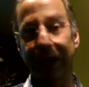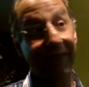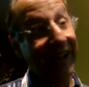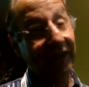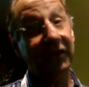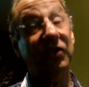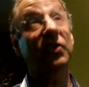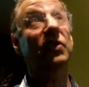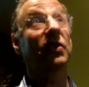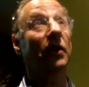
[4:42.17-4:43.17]
Well, that is
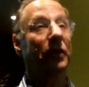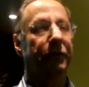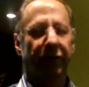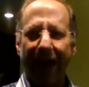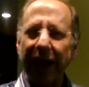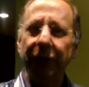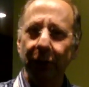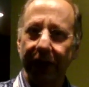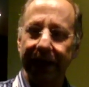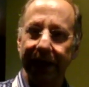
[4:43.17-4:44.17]
such a
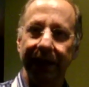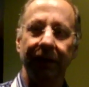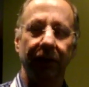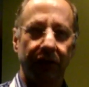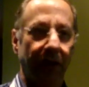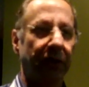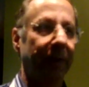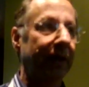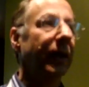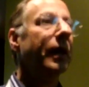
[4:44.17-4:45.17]
value-laden
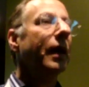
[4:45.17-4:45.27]
judgment,